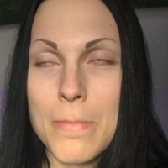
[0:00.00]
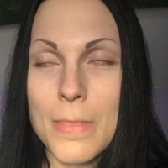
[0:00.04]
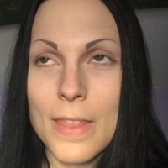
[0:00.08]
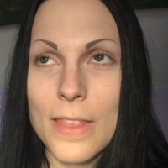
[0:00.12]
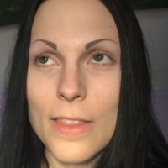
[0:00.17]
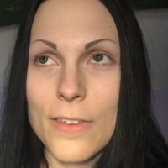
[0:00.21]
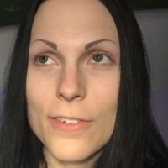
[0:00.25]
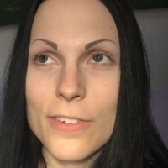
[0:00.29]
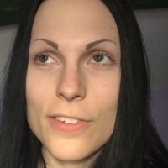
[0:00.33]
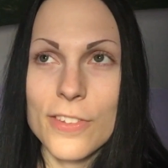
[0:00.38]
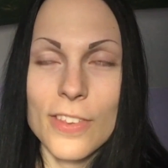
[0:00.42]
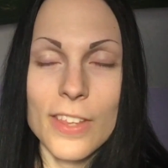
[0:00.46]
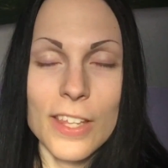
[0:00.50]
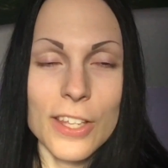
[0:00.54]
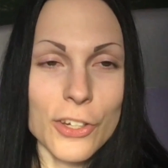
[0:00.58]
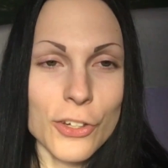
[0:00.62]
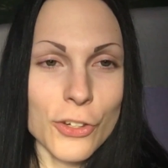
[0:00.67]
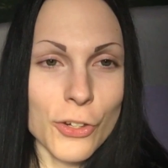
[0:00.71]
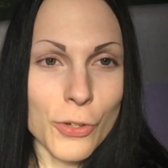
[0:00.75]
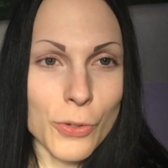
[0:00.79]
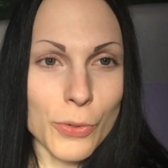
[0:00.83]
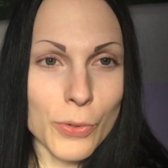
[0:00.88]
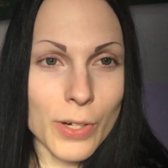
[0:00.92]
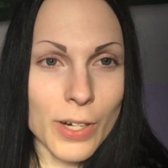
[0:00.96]
there's like
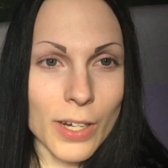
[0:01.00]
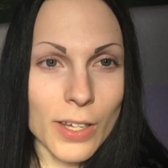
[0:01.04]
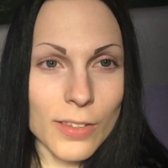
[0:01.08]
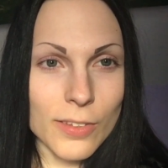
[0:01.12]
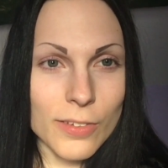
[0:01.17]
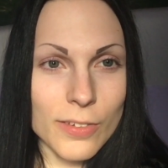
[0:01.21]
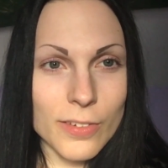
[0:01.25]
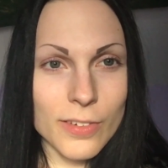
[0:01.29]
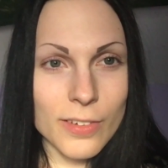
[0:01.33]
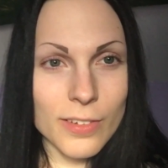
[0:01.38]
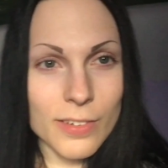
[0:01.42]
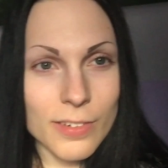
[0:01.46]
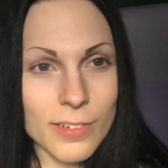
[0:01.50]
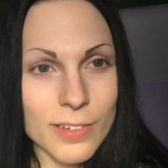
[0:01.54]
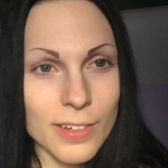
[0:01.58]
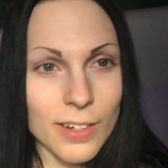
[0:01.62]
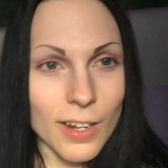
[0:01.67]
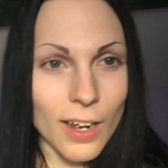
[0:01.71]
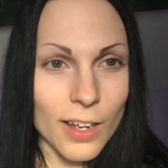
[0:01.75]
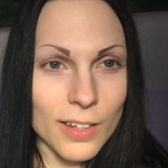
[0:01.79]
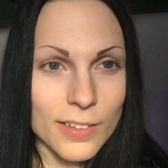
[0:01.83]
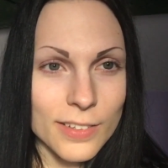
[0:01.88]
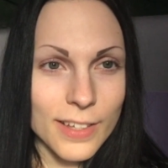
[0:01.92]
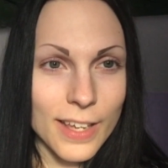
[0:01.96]
no colored
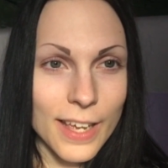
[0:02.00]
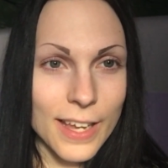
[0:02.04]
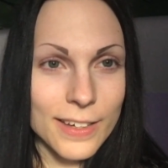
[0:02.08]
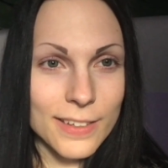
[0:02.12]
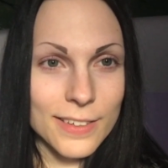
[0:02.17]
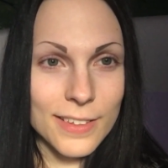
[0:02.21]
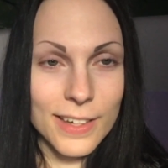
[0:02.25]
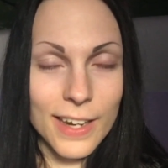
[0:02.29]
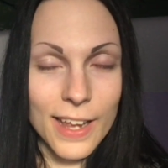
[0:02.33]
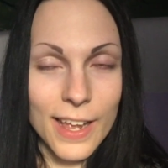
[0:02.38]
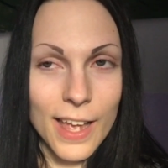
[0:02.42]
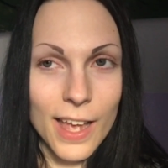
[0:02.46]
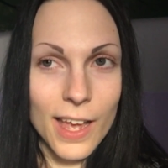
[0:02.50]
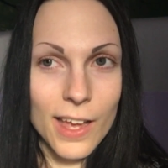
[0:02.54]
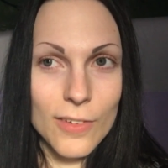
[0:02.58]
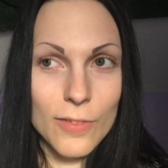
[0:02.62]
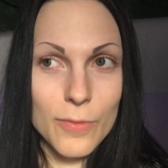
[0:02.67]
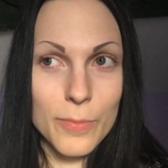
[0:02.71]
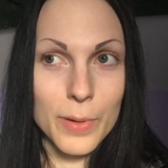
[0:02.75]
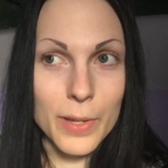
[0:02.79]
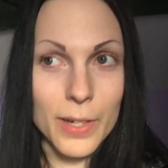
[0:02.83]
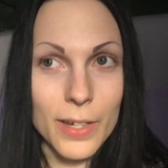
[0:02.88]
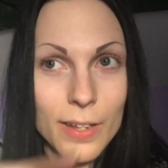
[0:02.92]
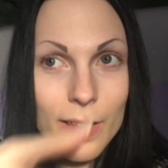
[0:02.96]
contacts that I
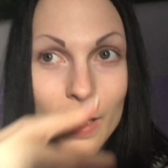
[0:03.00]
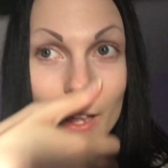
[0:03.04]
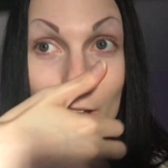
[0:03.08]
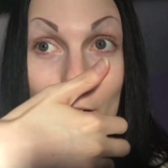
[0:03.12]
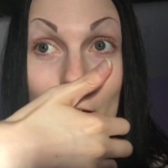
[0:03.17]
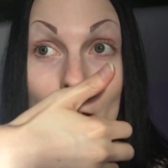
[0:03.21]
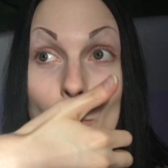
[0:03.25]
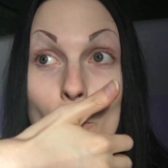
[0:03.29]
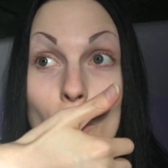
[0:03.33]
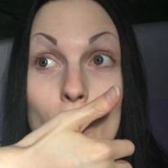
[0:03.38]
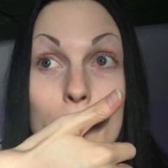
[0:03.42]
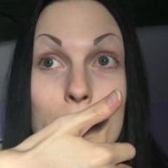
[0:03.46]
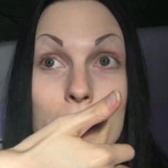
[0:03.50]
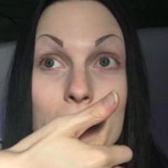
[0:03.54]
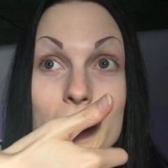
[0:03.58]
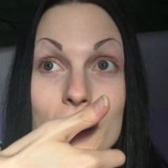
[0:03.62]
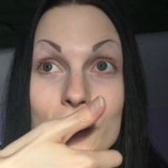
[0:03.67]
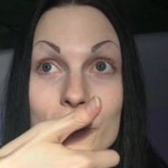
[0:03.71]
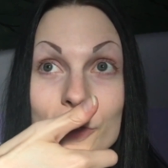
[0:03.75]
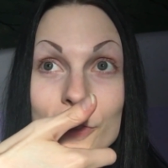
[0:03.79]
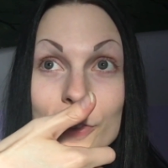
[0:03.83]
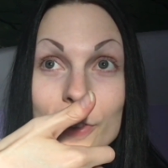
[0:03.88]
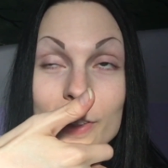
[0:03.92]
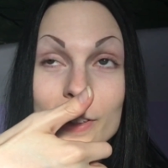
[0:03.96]
have, but I would be
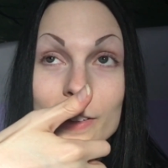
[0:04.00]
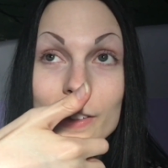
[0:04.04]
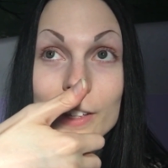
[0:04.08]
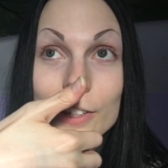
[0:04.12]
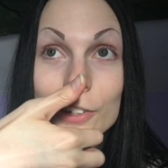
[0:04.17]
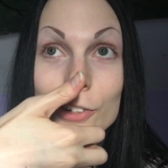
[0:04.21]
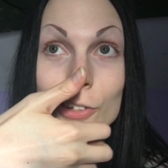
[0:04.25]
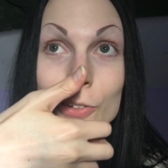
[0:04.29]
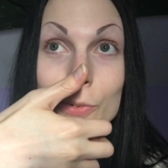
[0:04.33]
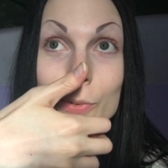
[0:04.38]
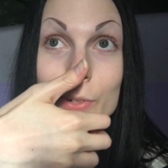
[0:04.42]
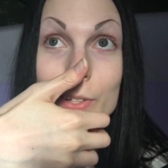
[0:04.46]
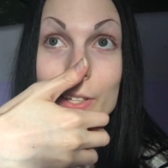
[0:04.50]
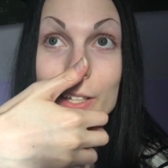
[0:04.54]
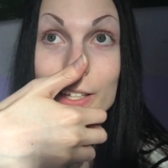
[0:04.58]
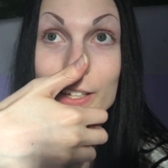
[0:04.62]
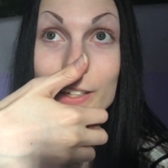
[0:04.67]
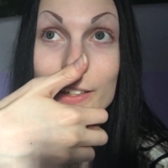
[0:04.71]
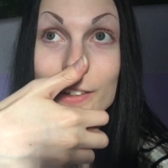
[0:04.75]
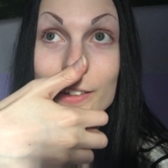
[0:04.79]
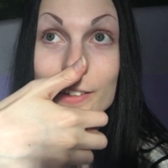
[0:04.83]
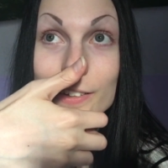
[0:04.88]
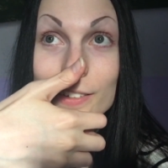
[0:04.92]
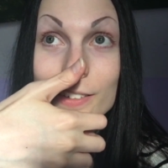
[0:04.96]
interested in like doing
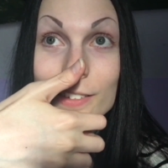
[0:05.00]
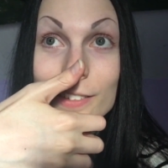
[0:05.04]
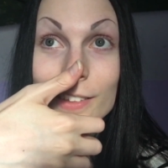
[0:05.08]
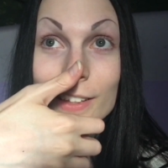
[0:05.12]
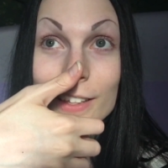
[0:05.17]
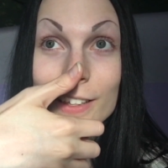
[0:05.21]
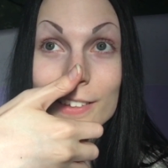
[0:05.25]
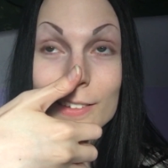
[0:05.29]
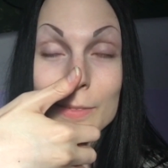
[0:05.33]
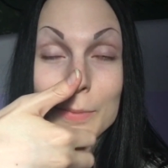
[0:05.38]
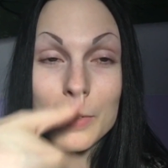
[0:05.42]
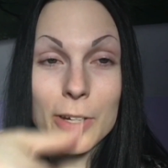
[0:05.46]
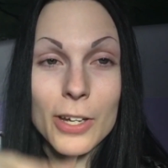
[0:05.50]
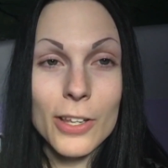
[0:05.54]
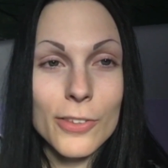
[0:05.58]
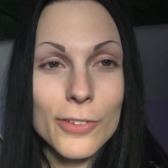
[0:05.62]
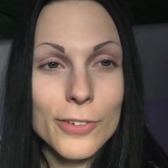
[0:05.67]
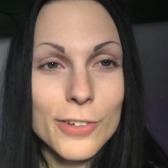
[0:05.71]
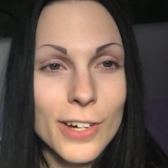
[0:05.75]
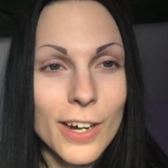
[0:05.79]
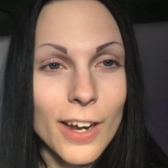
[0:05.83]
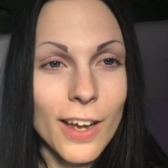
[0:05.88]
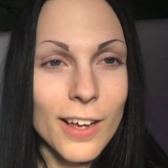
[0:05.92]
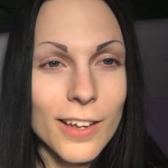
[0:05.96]
like some
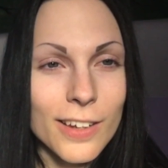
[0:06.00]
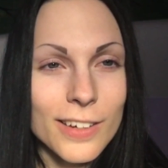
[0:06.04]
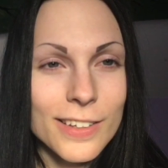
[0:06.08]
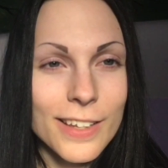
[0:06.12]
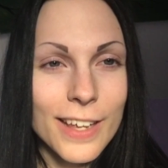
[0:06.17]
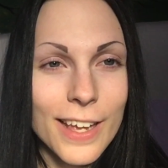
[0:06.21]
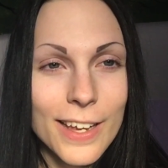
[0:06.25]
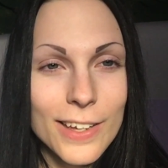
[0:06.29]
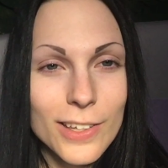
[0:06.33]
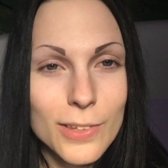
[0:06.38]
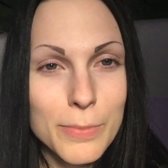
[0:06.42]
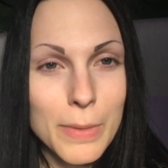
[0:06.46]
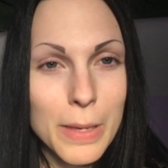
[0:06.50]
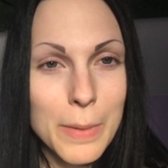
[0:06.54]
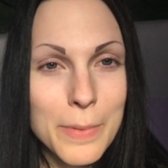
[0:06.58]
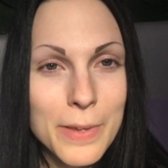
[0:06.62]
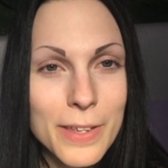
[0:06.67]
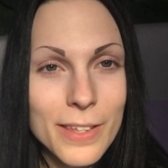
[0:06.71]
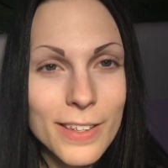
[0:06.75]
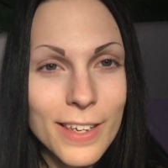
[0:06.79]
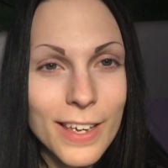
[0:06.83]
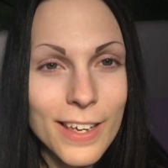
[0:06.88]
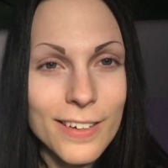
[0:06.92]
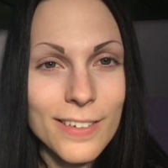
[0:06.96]
colored contacts maybe
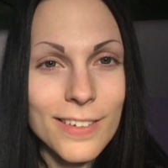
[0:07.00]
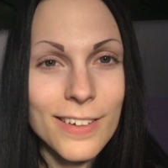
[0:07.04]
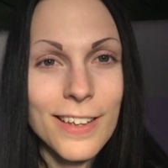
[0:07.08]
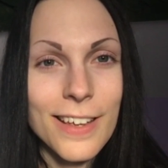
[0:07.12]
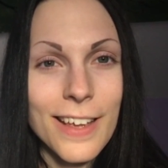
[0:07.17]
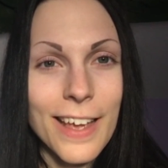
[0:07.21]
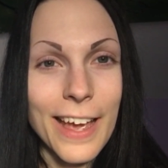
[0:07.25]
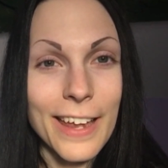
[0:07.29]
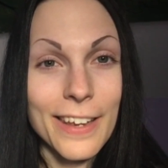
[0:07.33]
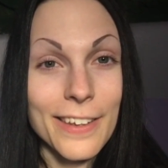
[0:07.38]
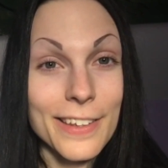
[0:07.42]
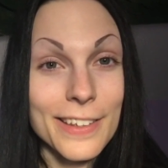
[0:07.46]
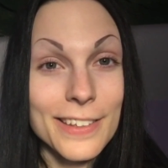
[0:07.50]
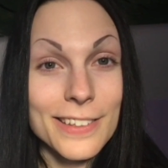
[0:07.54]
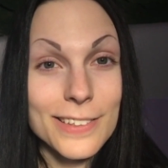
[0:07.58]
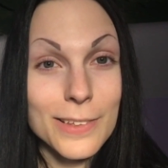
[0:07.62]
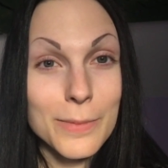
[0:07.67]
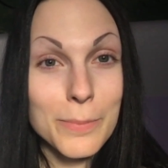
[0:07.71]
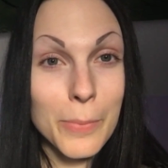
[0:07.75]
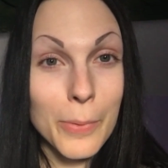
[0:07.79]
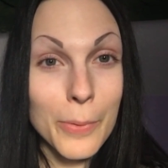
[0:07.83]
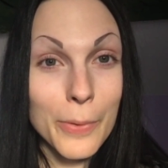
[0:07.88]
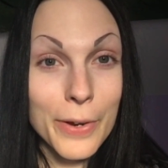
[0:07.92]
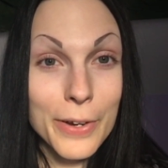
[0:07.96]
at like
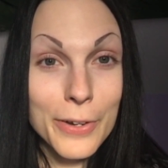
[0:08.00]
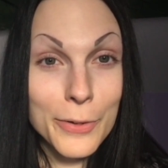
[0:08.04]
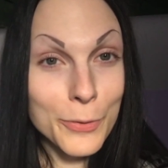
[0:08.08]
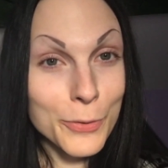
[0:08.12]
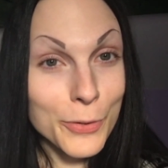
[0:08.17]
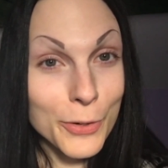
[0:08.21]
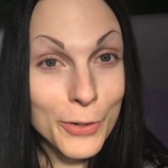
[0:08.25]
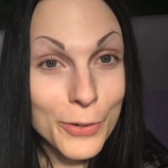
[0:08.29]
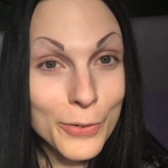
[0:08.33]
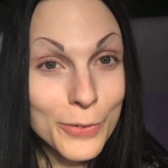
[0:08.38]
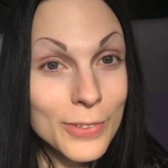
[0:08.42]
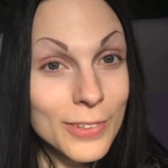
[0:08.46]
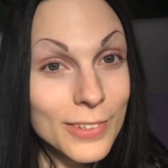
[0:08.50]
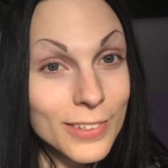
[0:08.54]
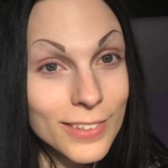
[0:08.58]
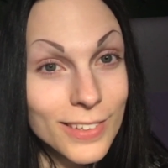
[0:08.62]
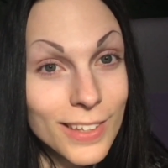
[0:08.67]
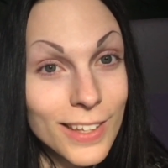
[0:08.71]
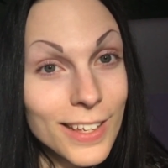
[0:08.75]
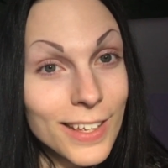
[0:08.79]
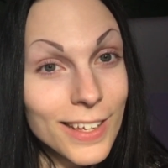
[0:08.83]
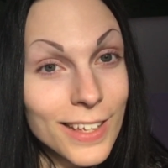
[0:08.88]
some point, who knows.